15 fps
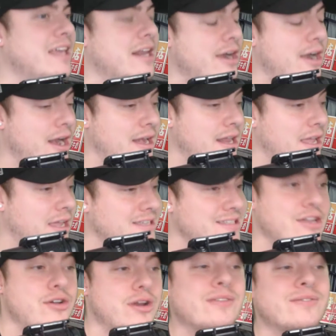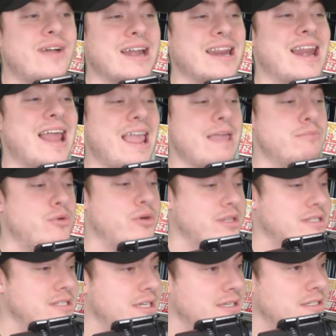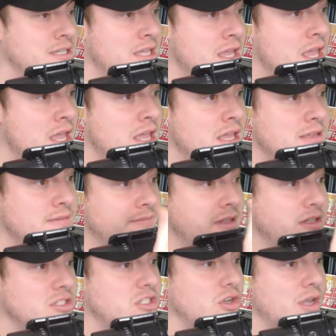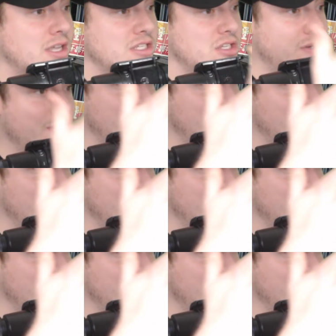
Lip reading: get our idea, because I couldn't find an 8.6. So as you